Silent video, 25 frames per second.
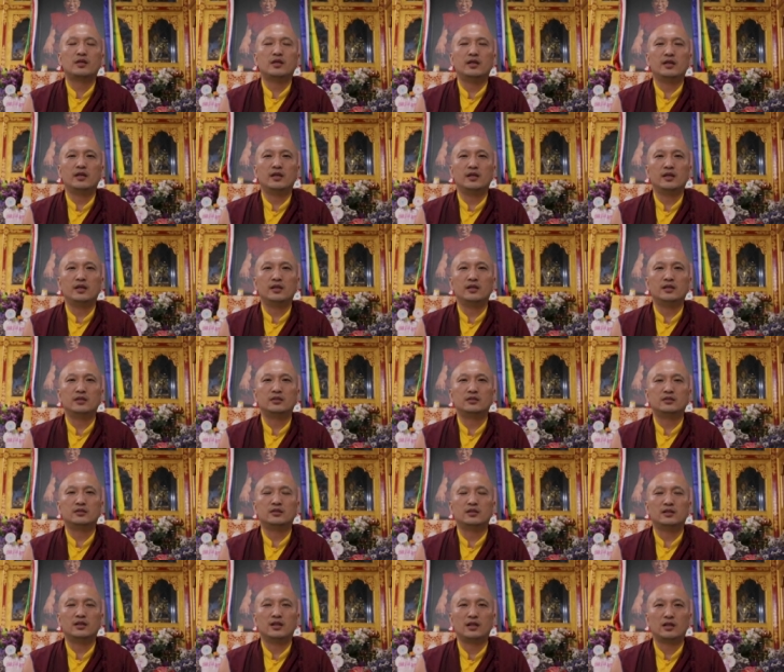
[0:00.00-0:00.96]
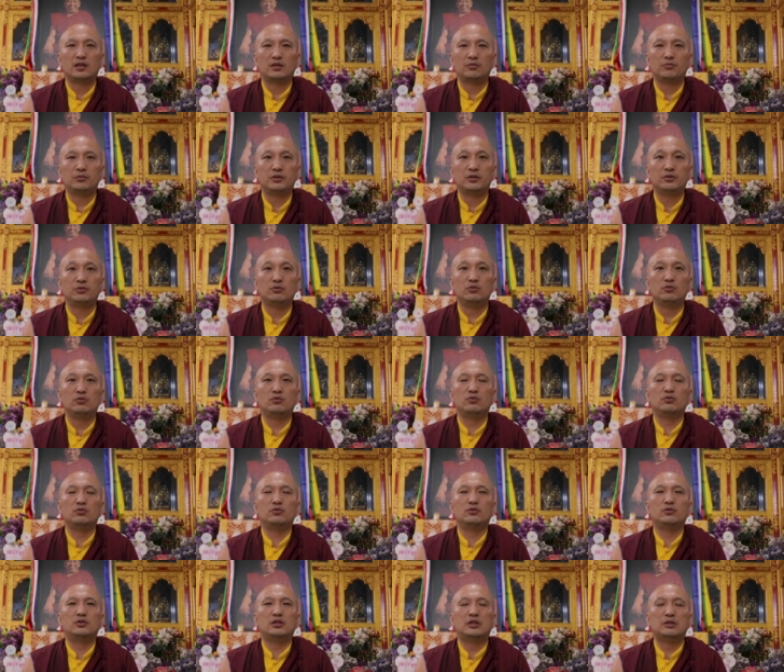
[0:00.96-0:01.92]
And like we
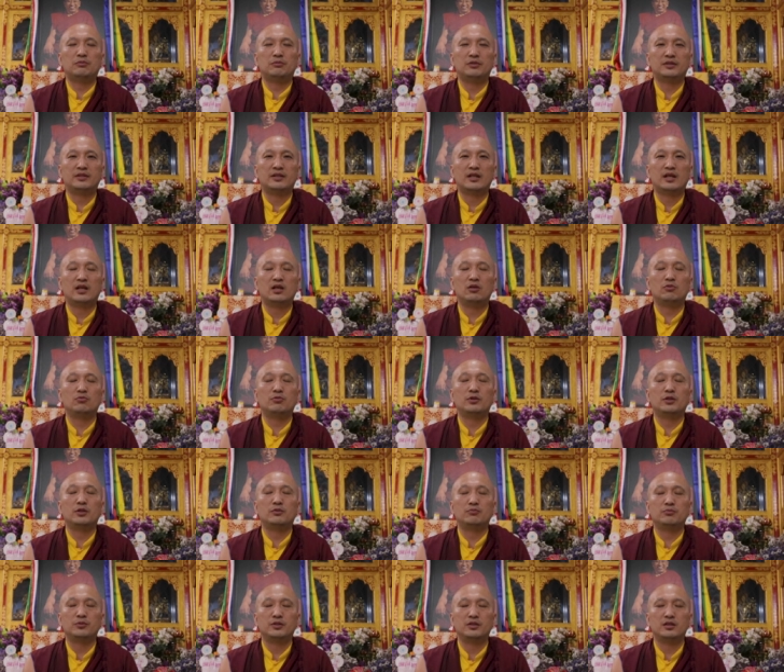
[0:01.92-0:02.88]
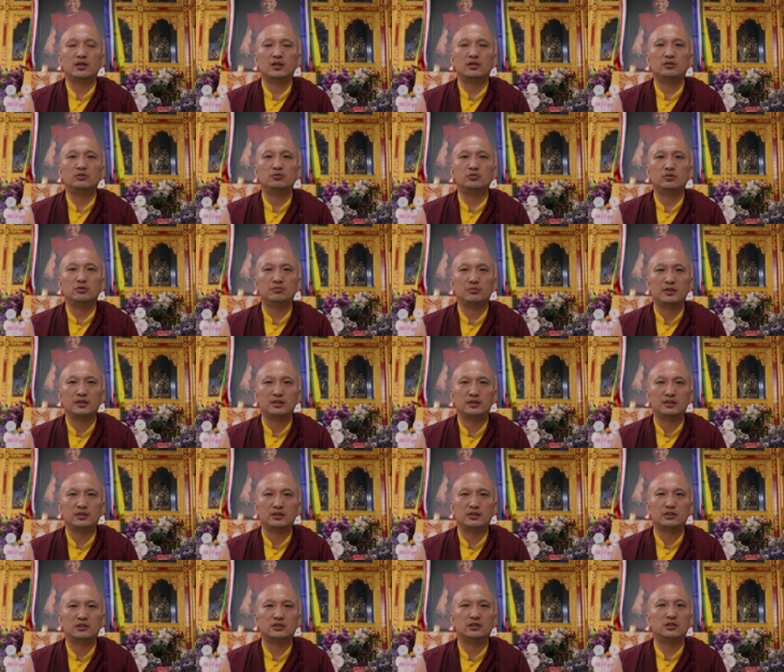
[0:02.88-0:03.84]
know, even now when we are doing
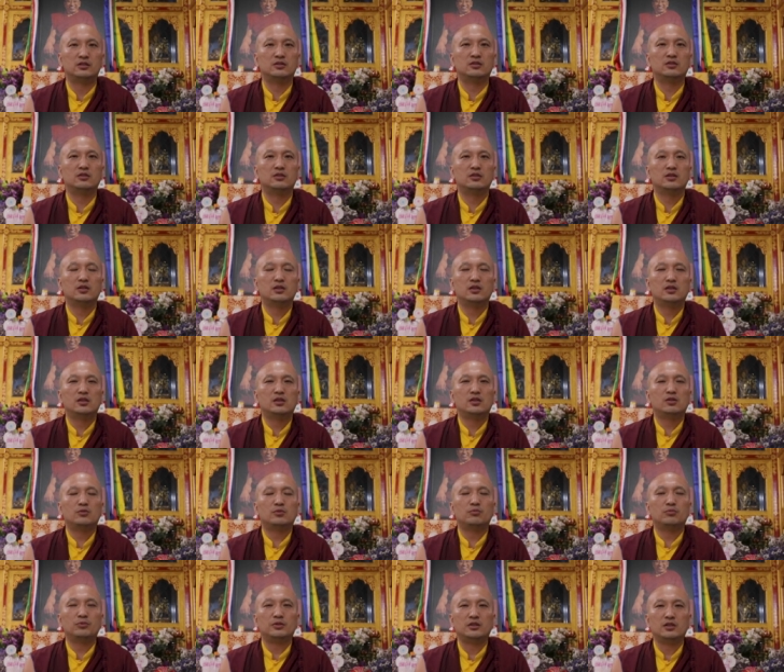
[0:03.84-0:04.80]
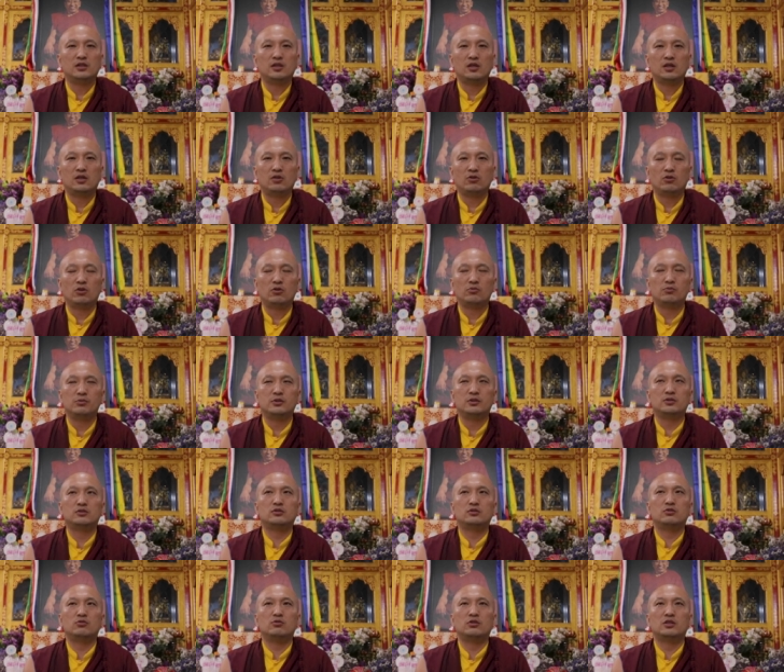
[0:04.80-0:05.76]
meditation, we are
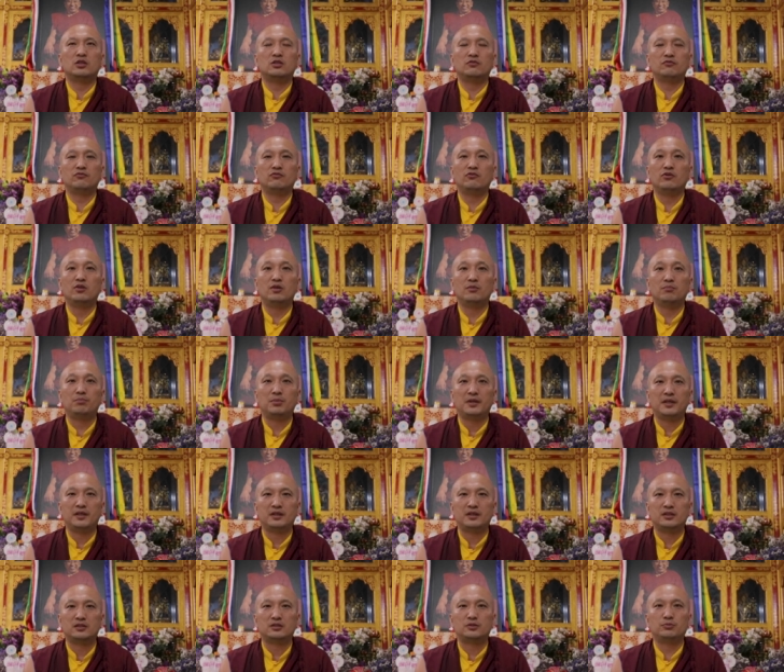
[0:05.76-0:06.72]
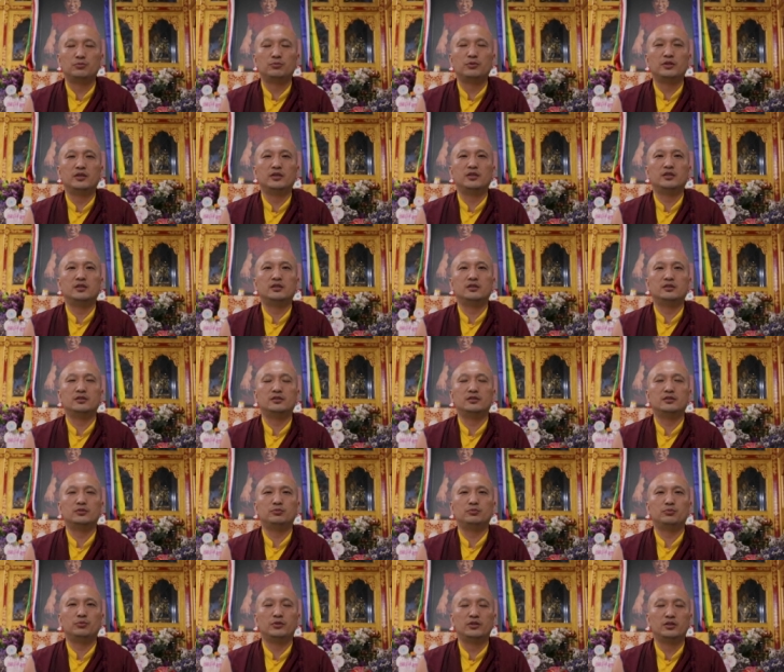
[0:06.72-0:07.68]
always looking for a place where it
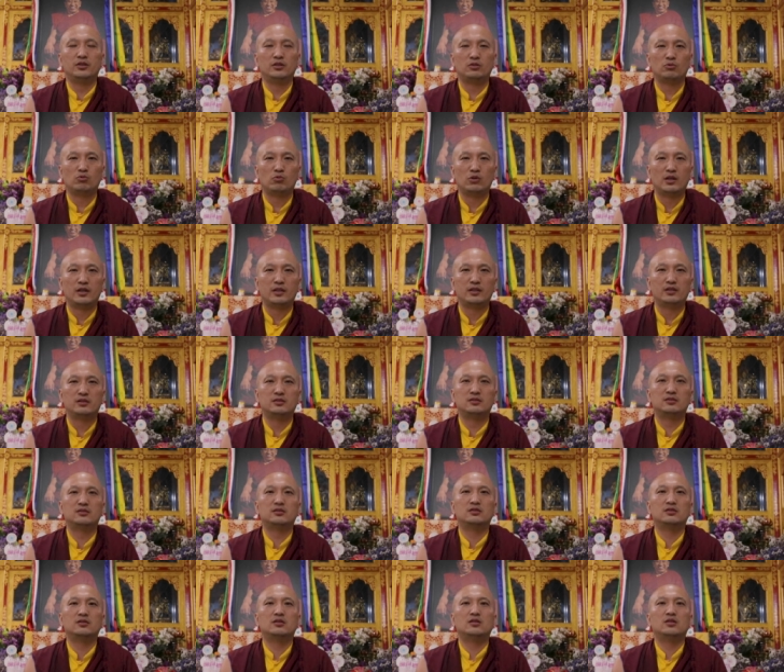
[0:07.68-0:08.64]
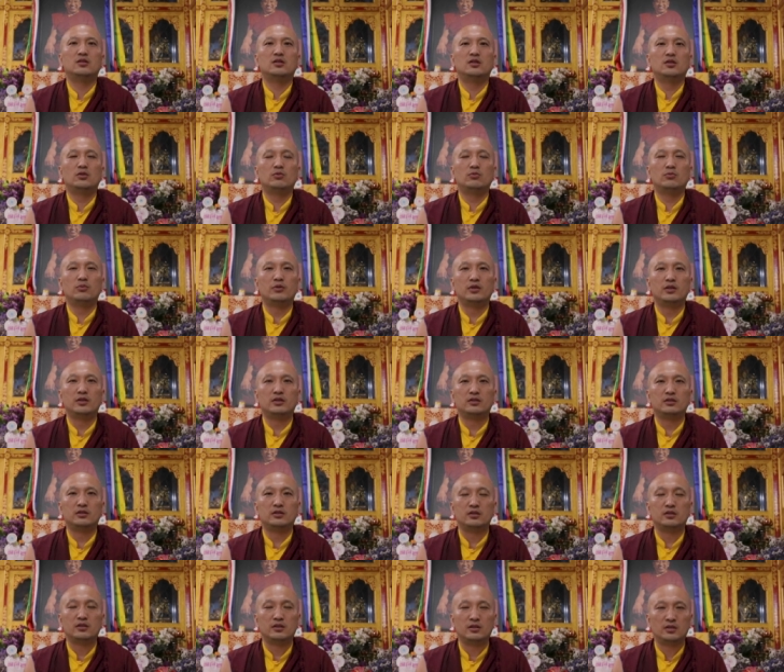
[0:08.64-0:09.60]
is very quiet, where
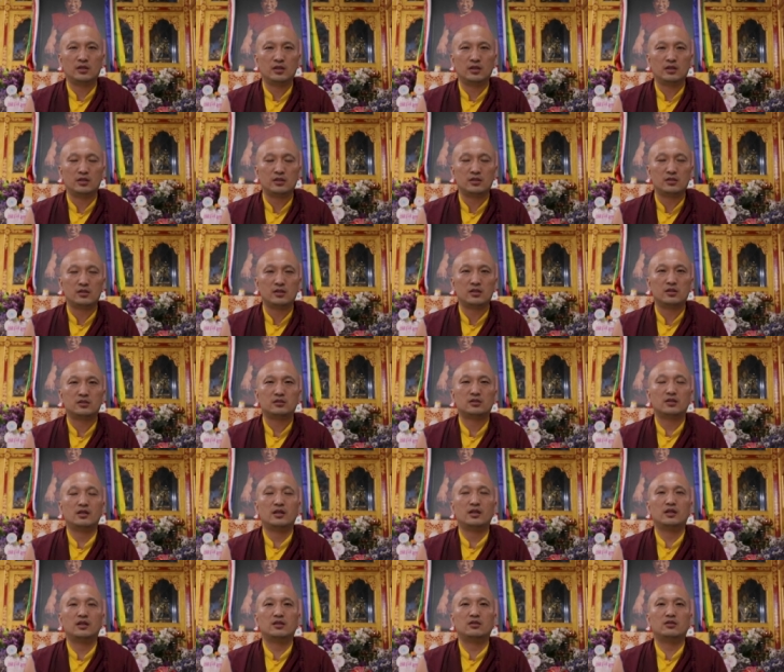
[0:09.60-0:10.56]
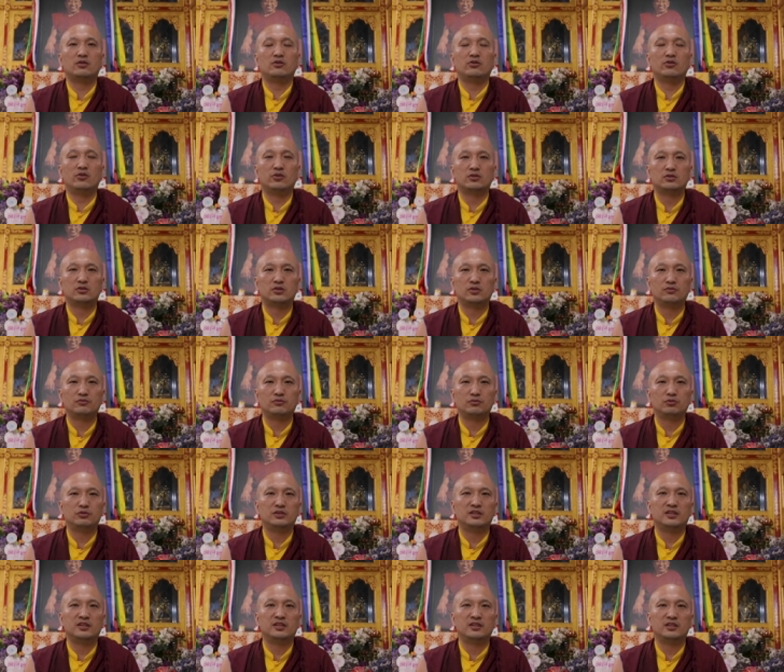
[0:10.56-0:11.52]
it has like lots of
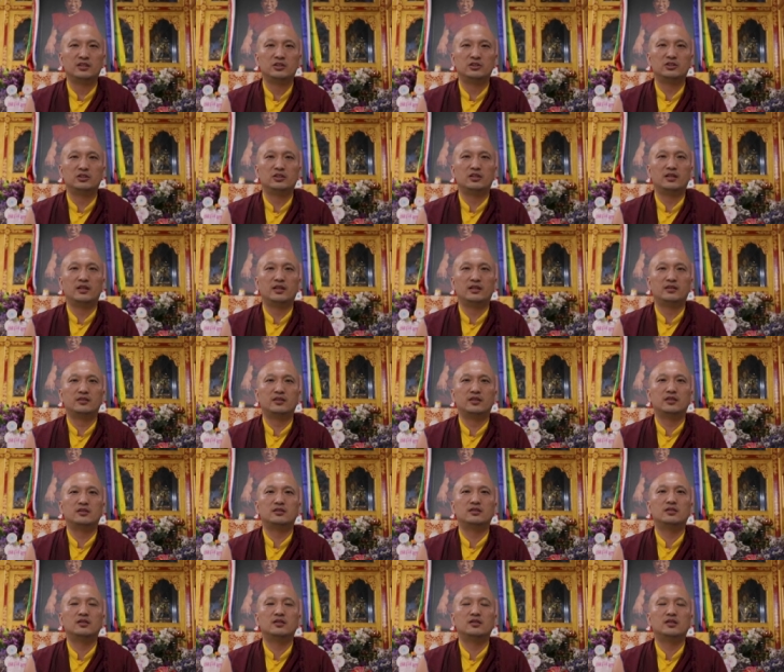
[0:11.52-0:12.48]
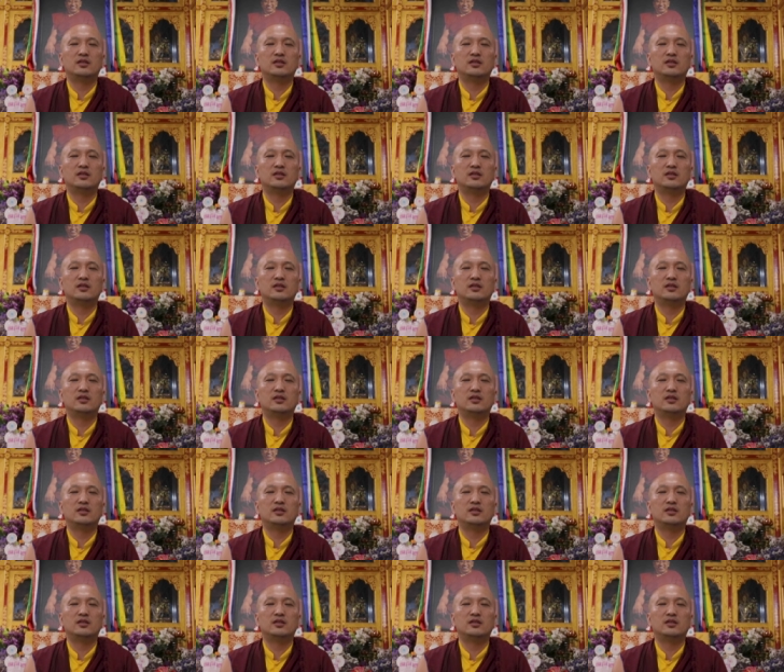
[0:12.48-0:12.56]
good energy like that.